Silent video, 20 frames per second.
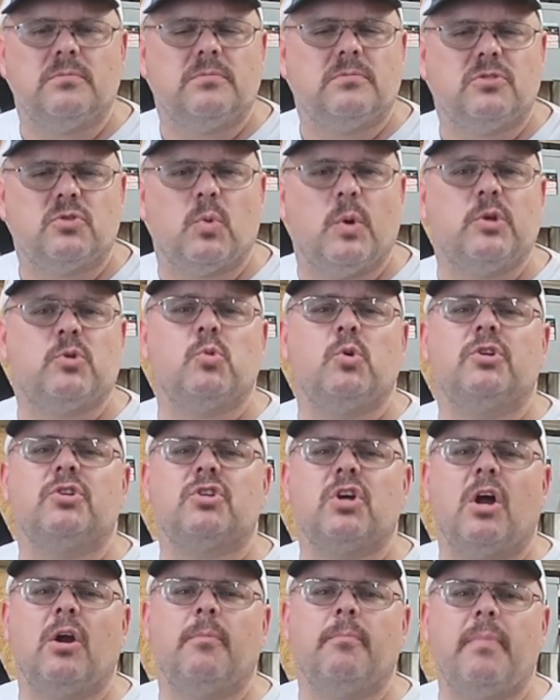Switch wouldn't
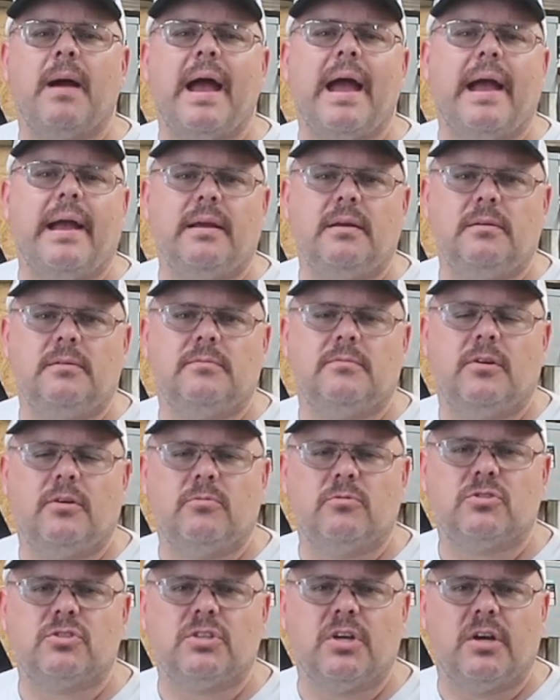turn back. It
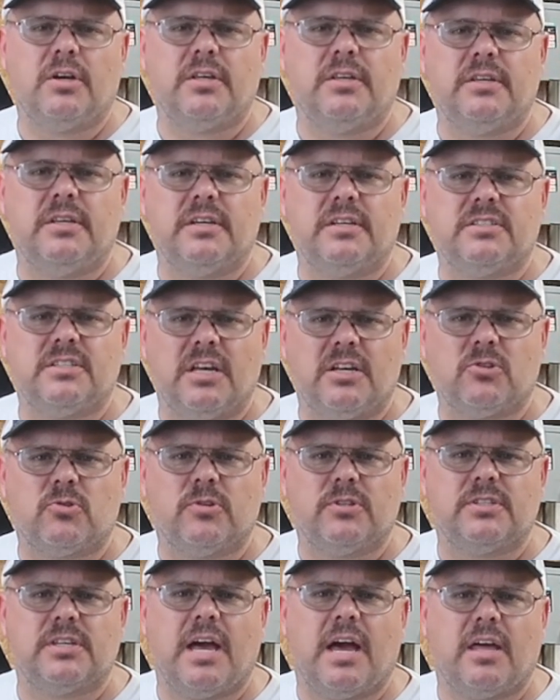was stuck in the
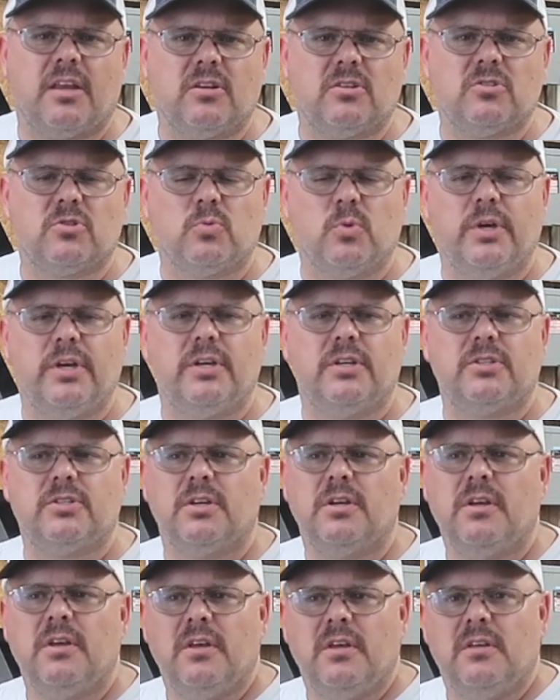accessory side of the switch.
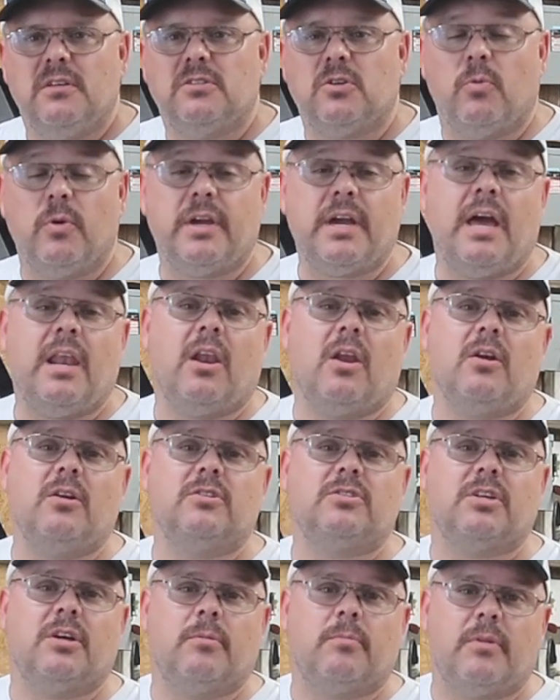So we kind of
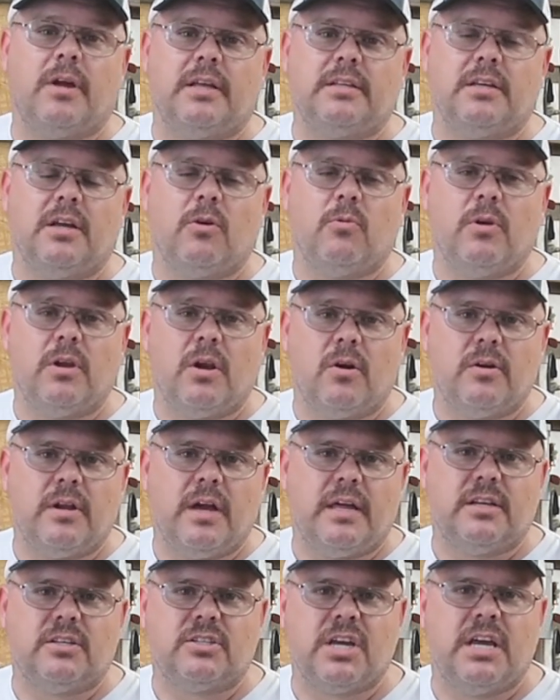learned something right there. We learned
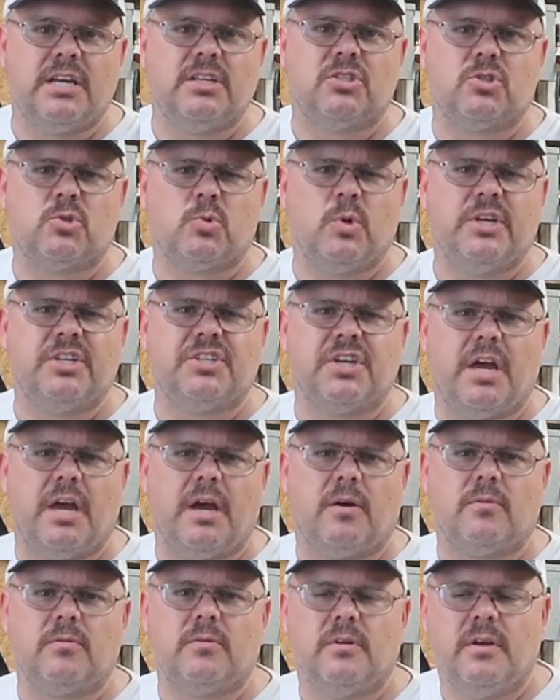how to change the switch
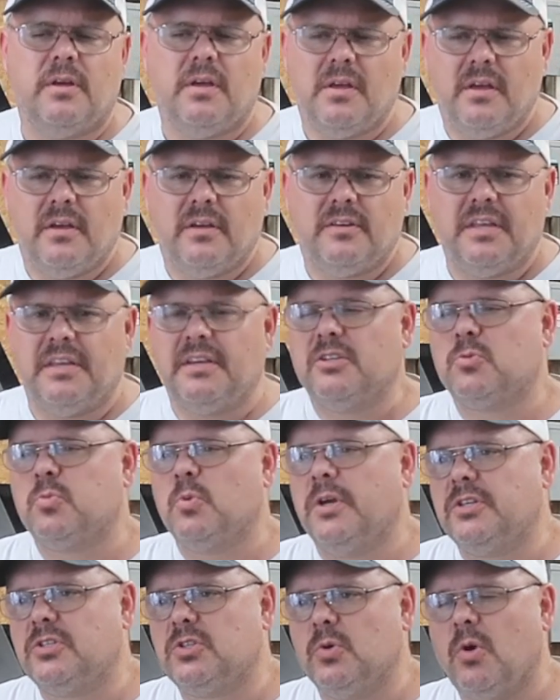out. Dennis
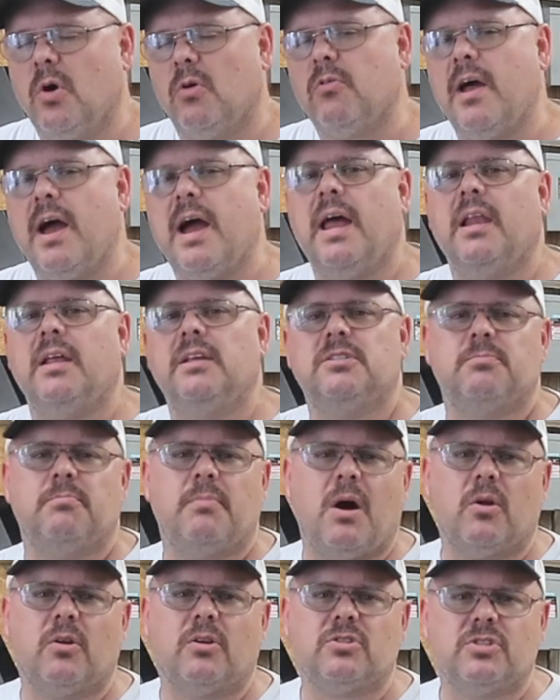went to O'Reilly's and
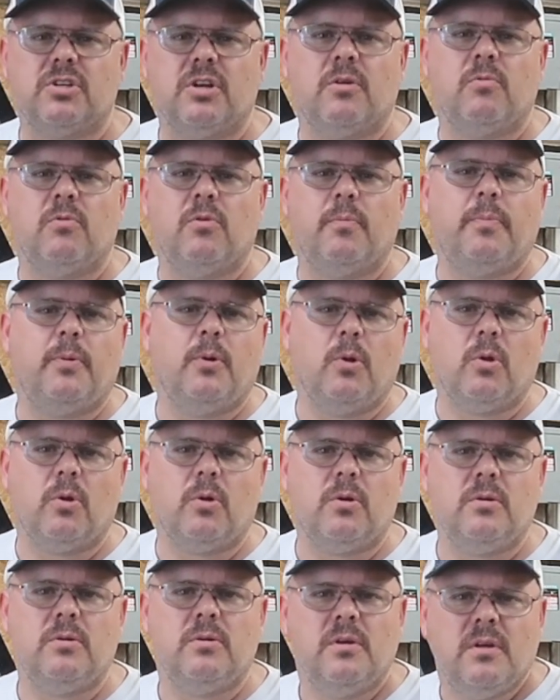bought a steering wheel
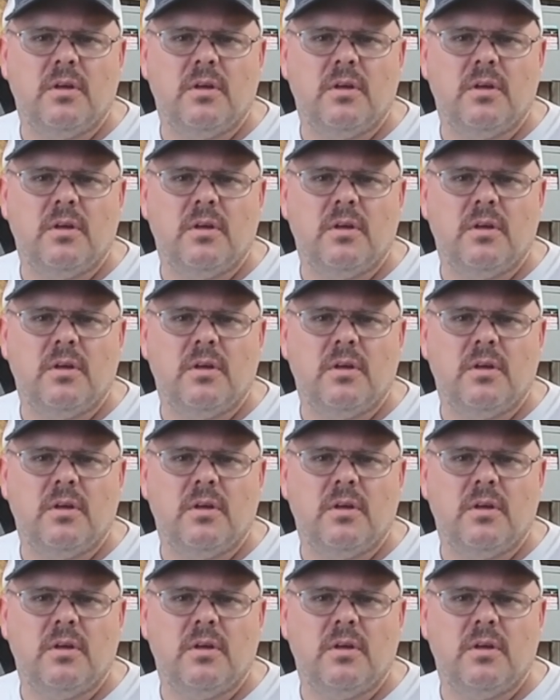puller.